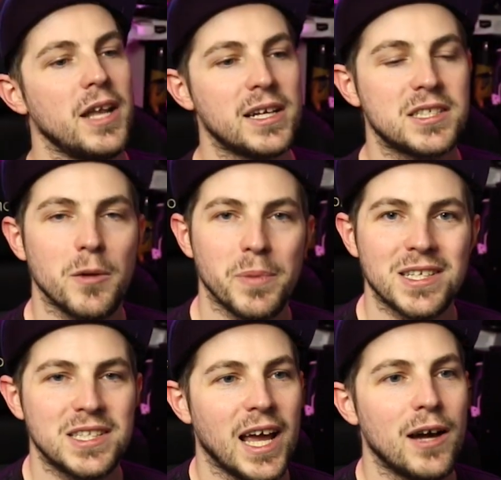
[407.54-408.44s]
Next up
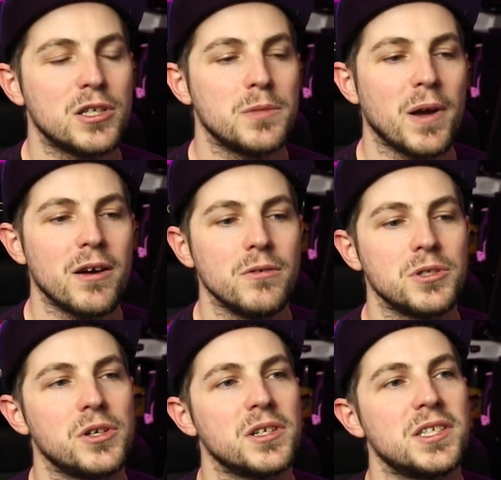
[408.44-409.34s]
is the outer
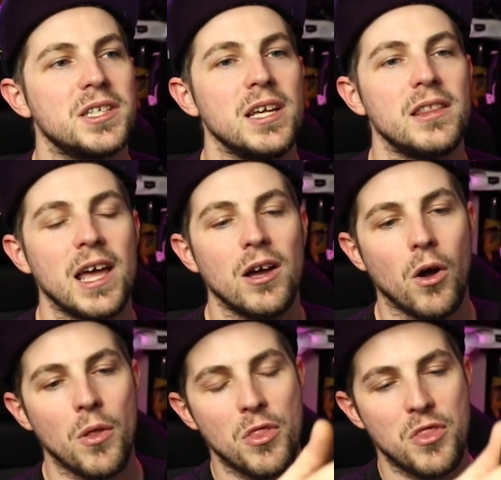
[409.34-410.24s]
barrels. You can see there
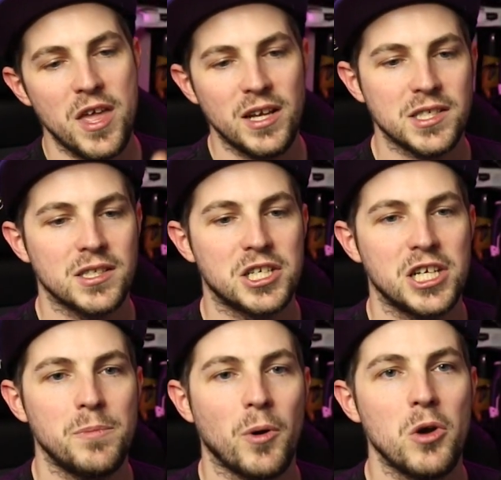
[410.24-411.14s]
on this, the
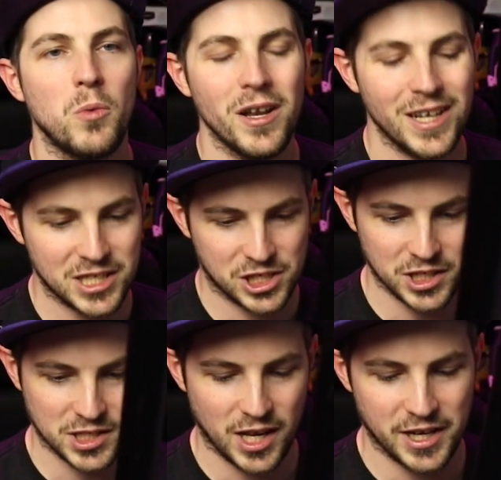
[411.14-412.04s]
cheapo one, it's
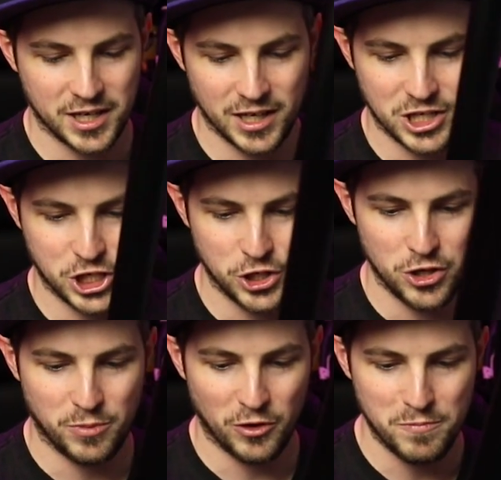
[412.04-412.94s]
just like a
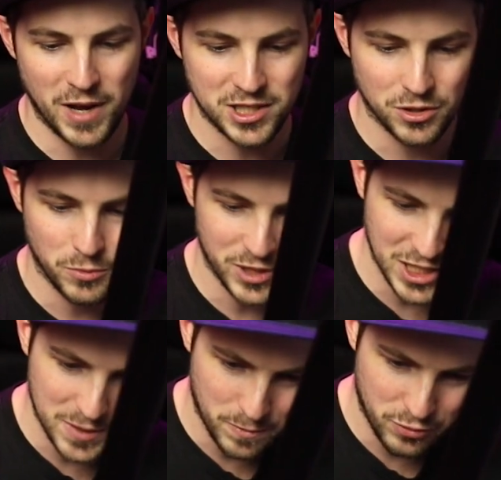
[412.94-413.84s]
tube of metal, which
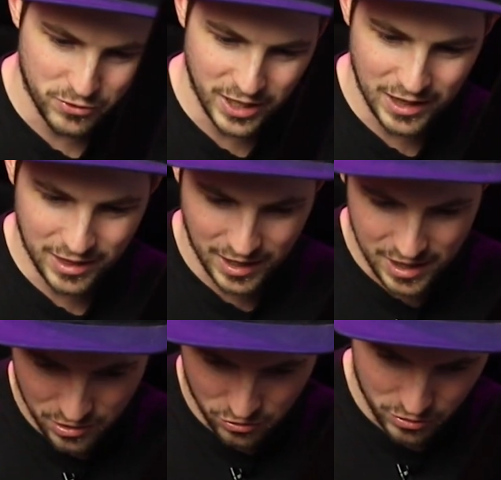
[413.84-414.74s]
is pretty
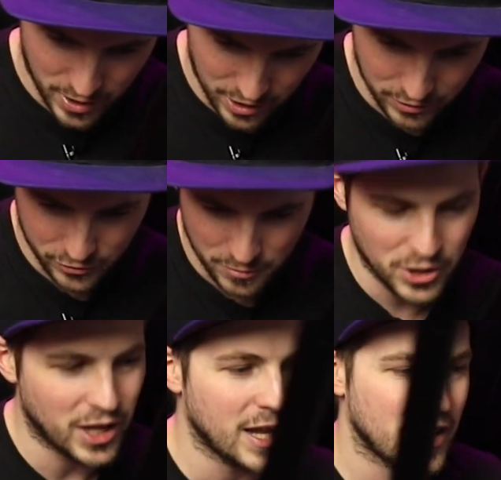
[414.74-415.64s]
thin throughout from
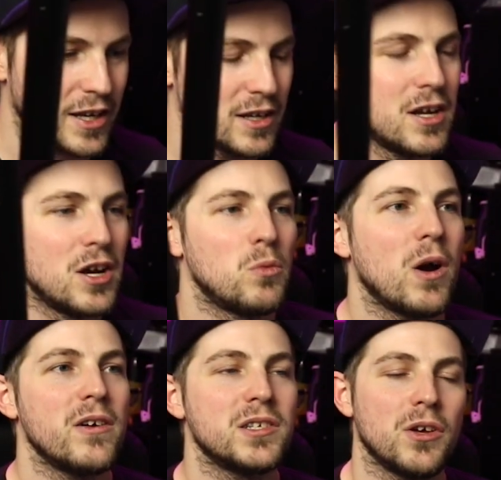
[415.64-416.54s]
looking at it.
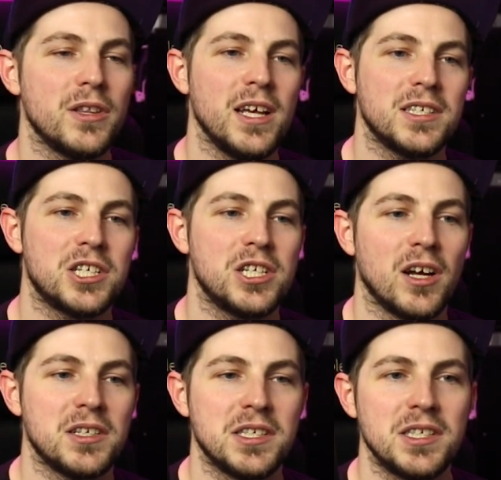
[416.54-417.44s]
Whereas on the SSG
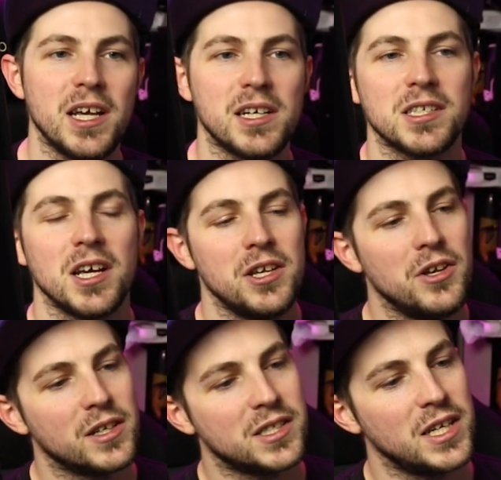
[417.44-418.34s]
96,
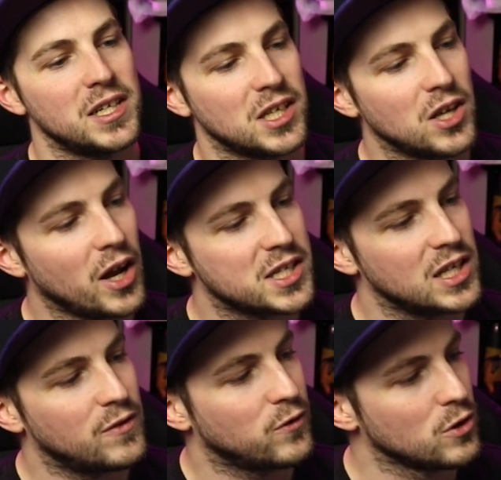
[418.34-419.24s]
you can see it's a
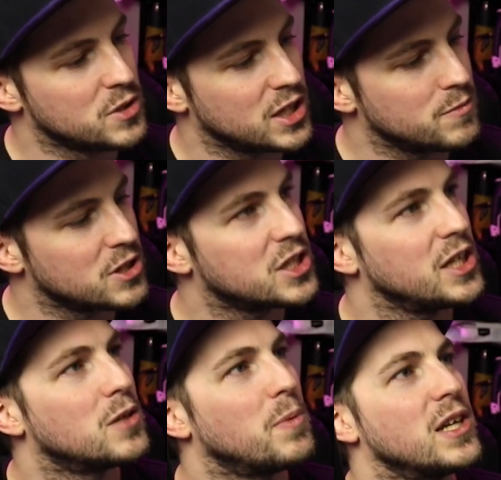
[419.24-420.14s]
nicely fluted,
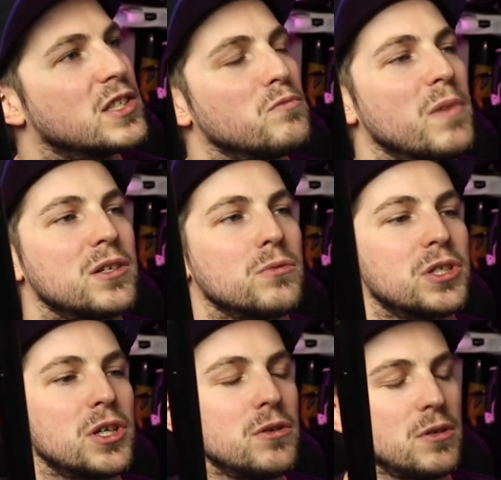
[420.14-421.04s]
machined piece of metal
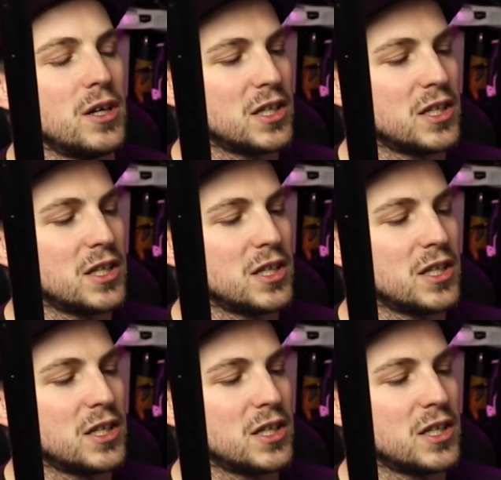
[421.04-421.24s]
too.